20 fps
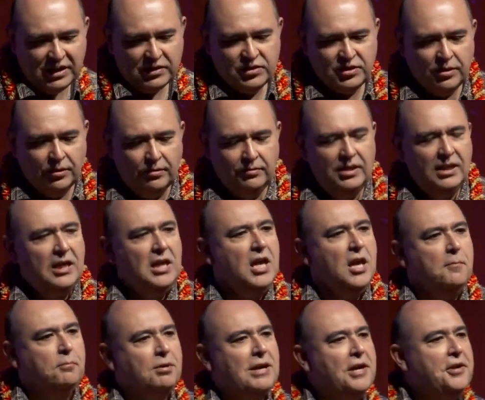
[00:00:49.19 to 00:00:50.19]
So
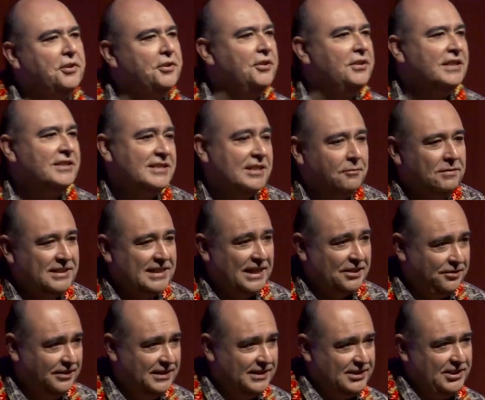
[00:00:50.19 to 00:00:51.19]
prior to this, I was
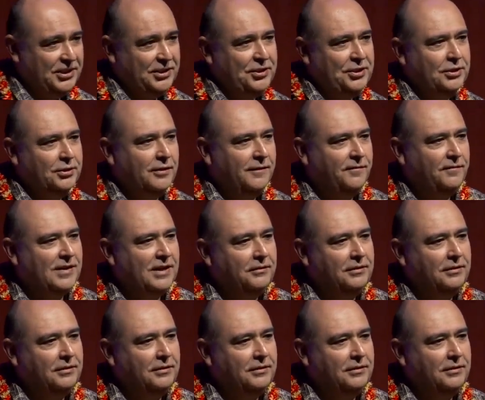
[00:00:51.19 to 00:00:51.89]
actually the CTO